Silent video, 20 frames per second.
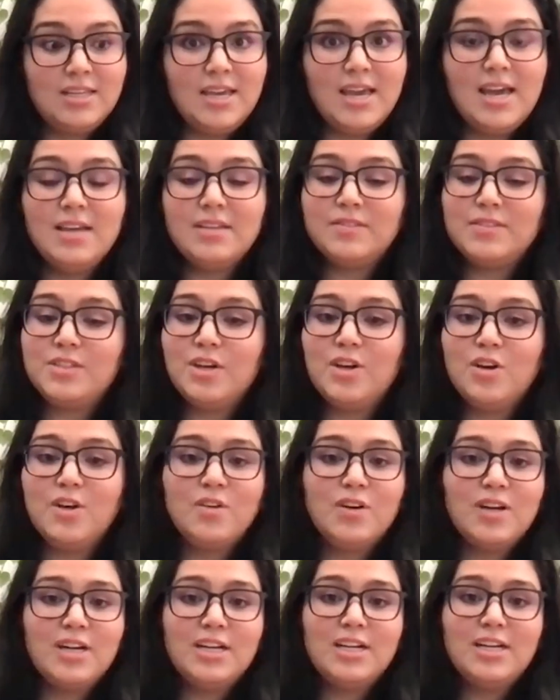Yeah,
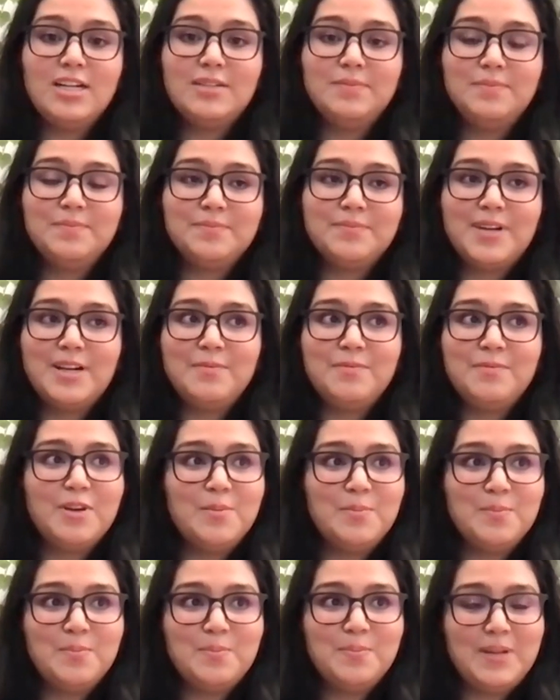so um, I'm
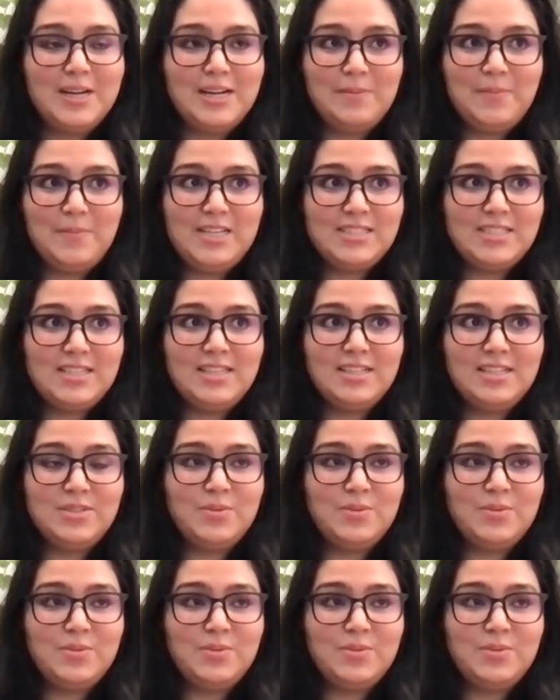from Black Mesa.